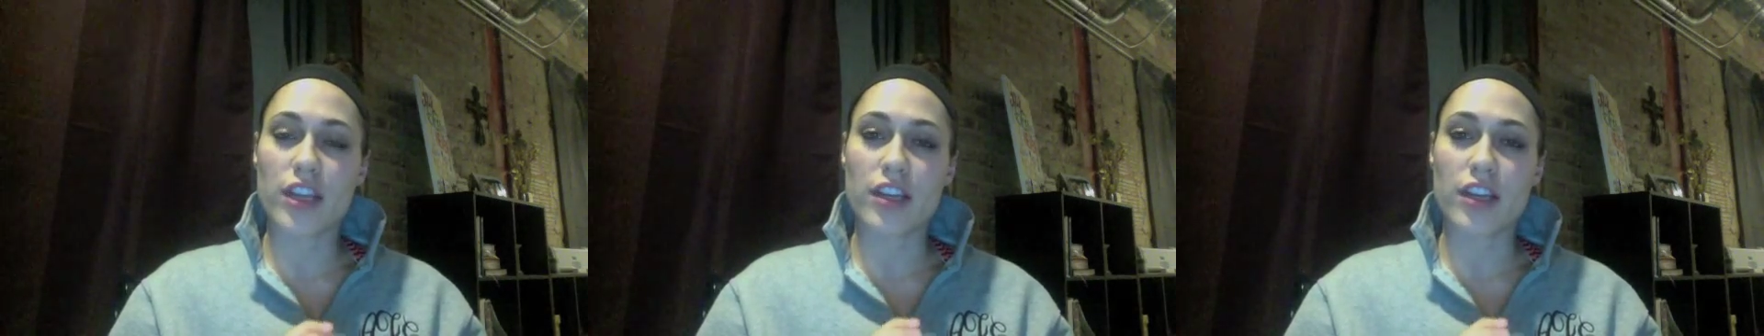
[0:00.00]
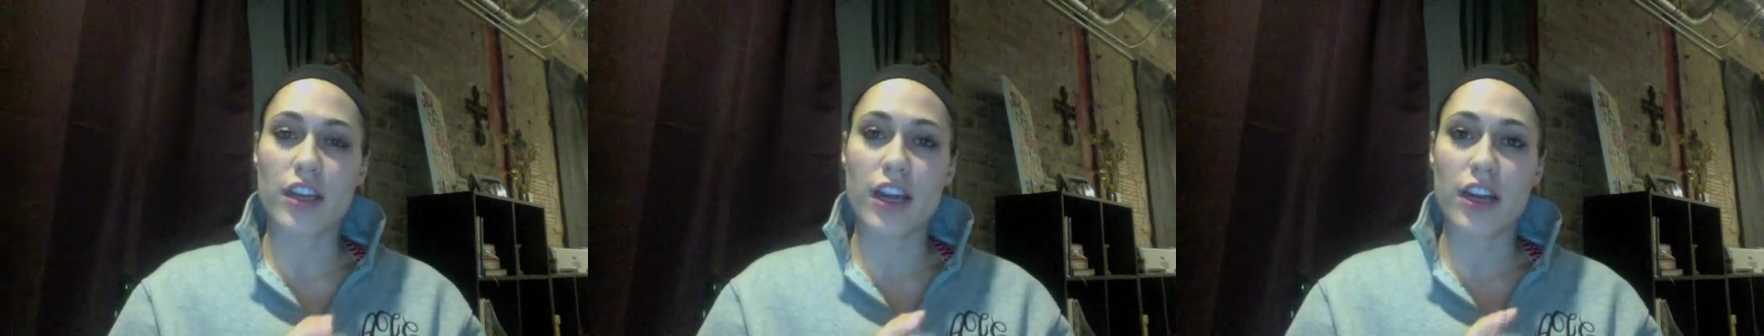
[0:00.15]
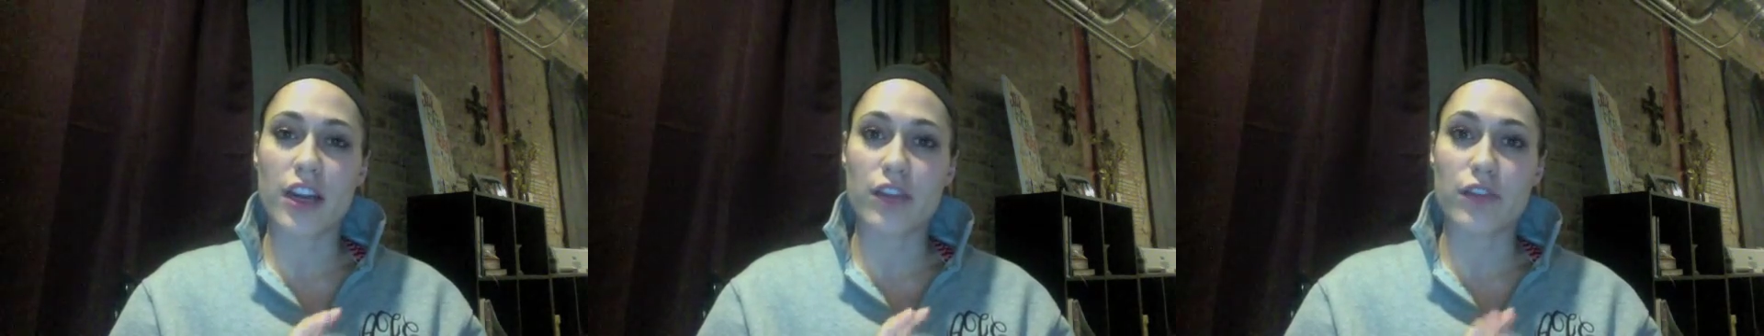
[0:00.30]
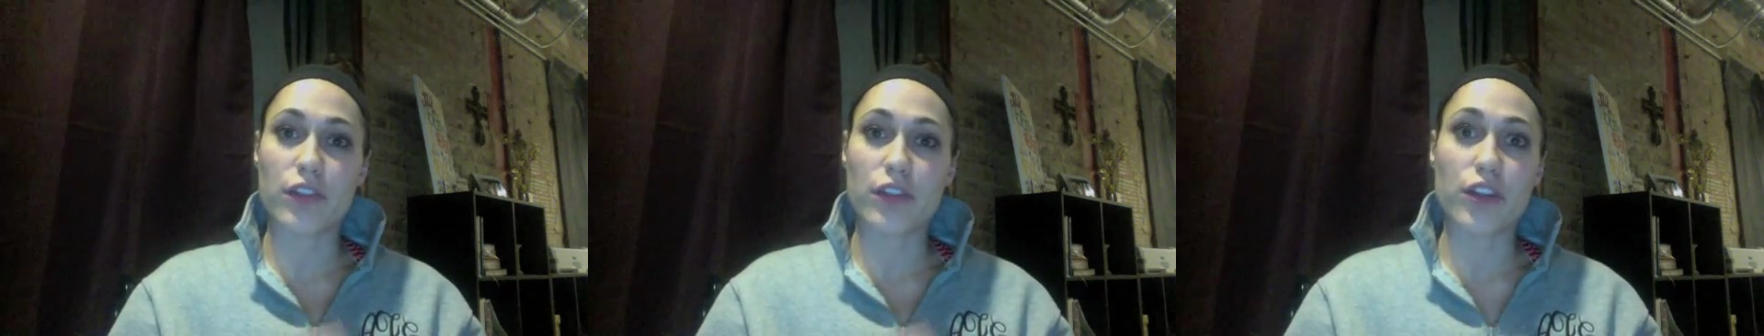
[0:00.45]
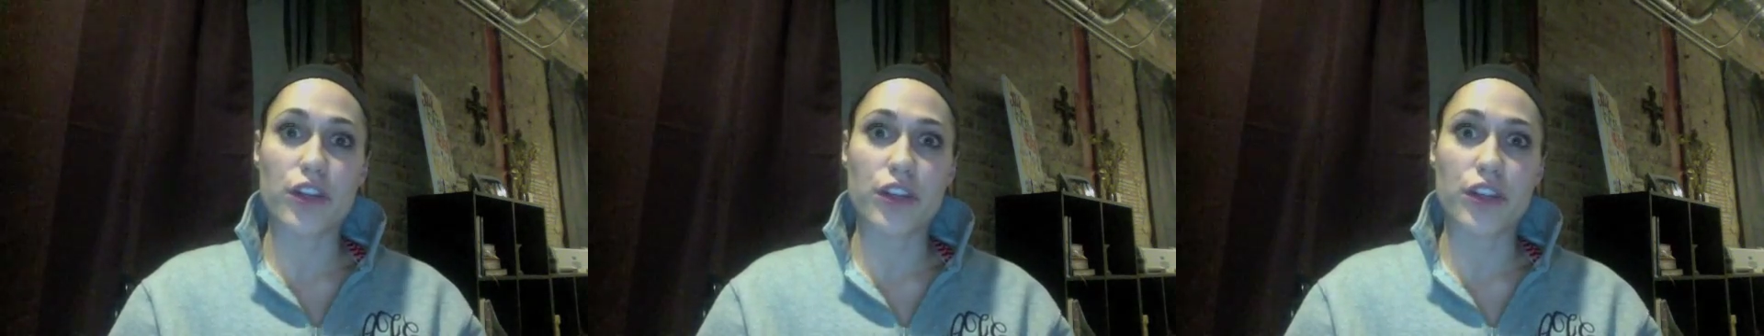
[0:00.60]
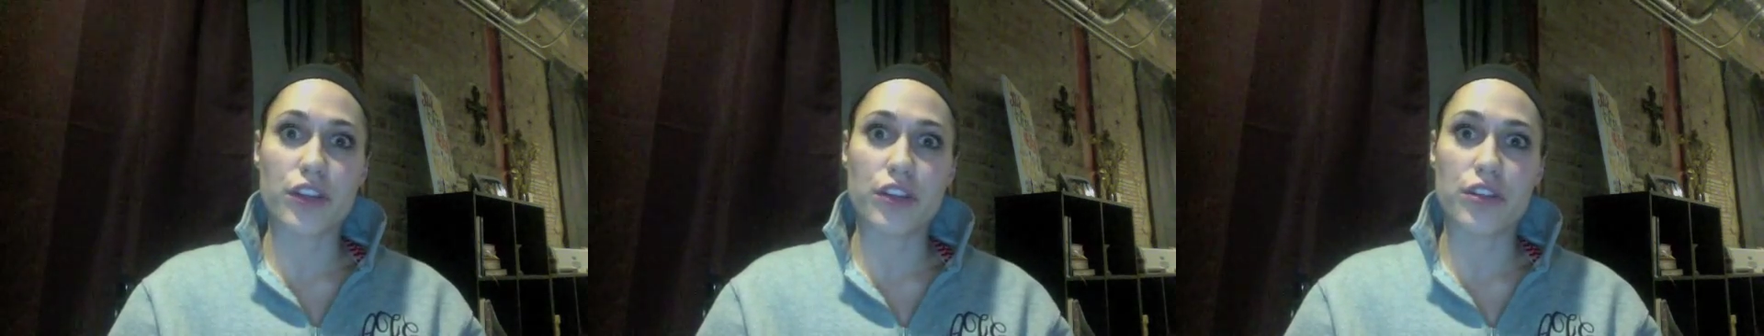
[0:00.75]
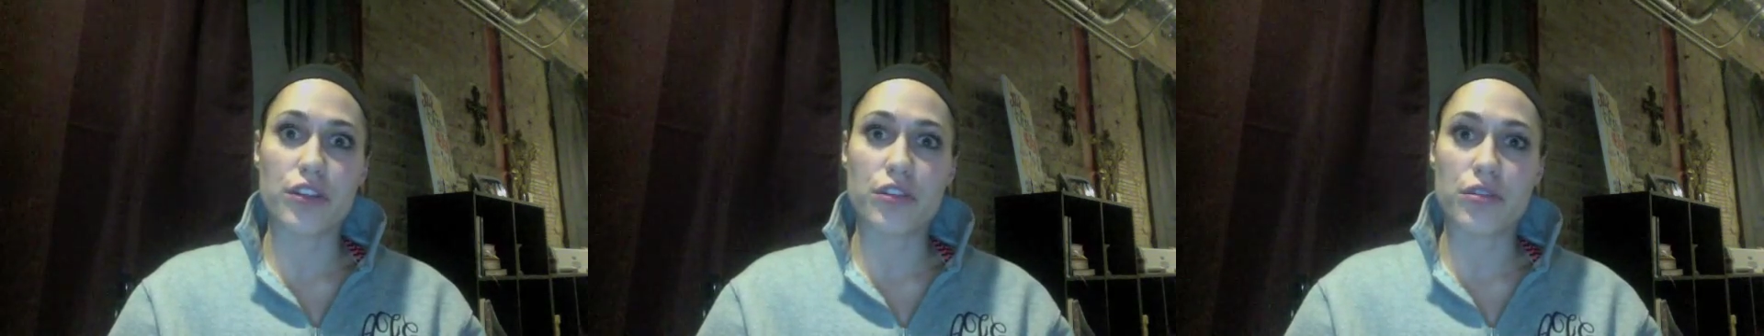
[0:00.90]
and kind of
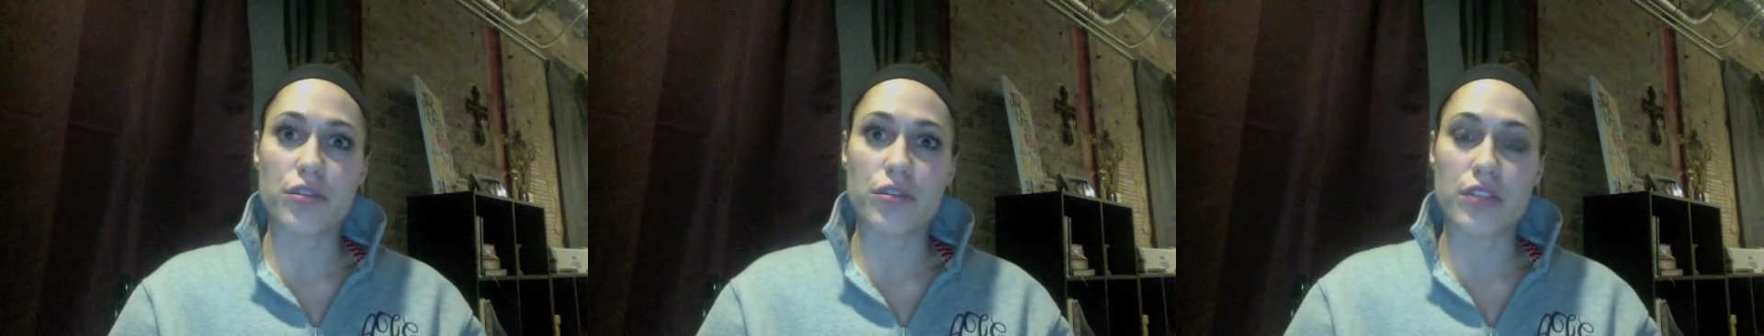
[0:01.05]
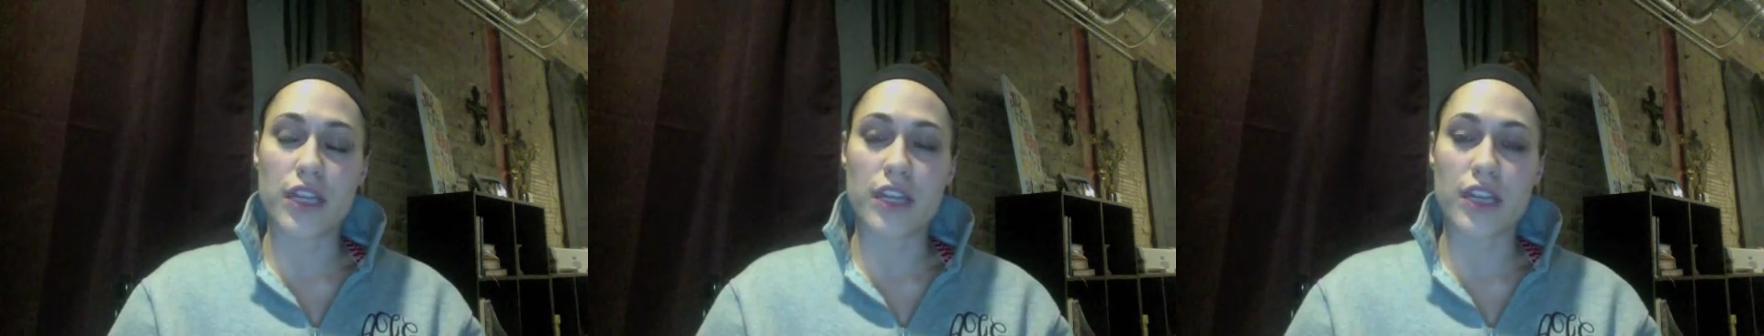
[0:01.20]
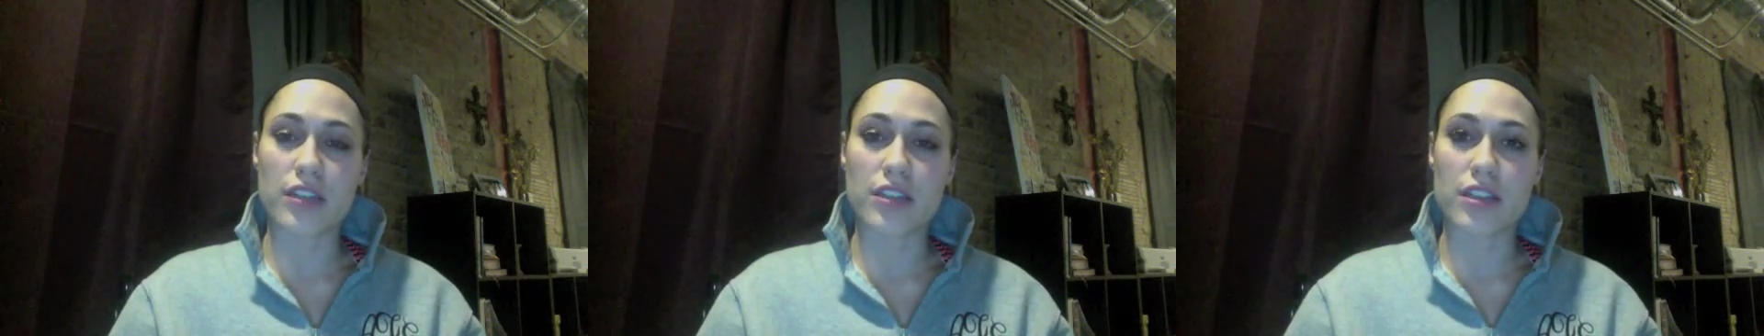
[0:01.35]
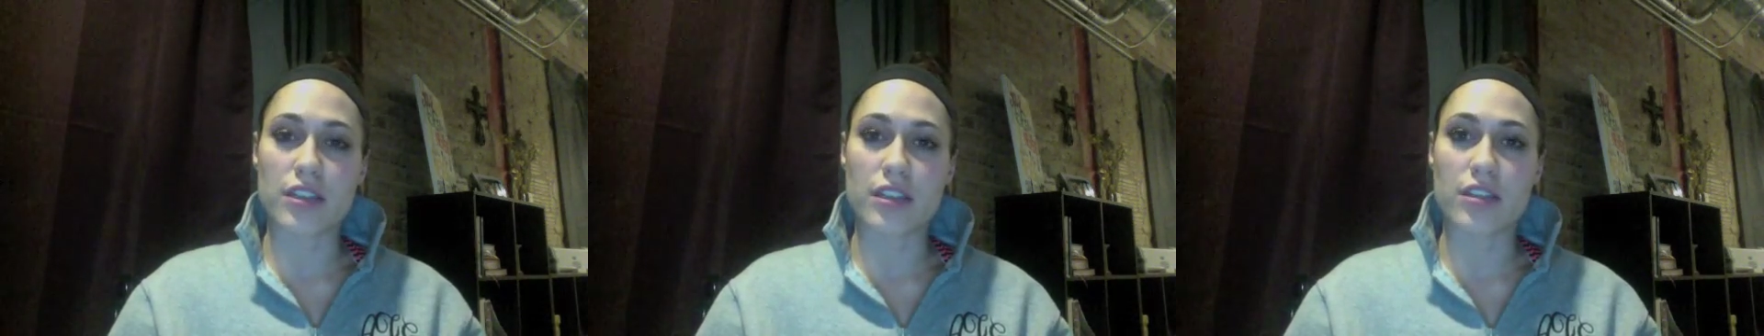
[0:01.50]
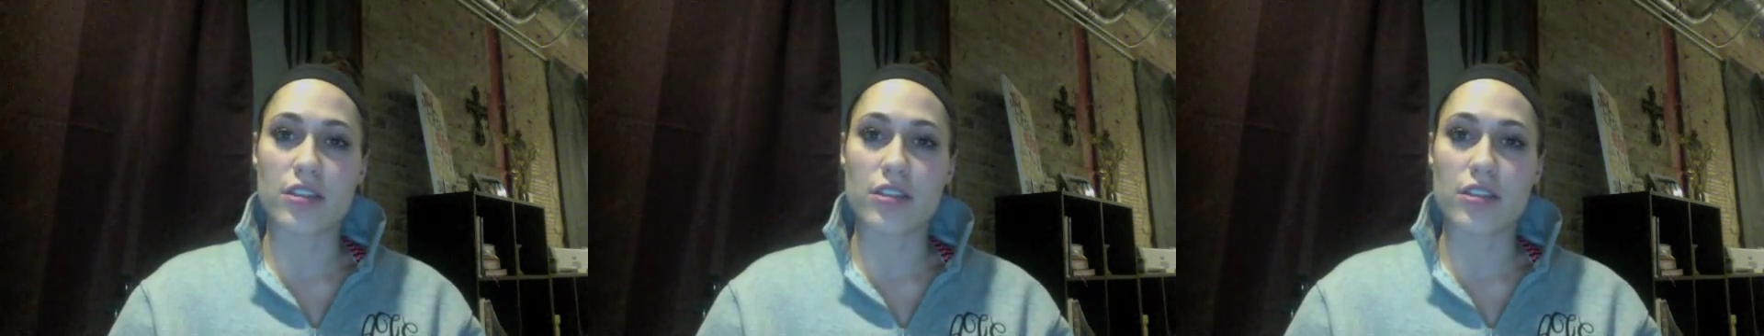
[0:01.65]
learn the new dances.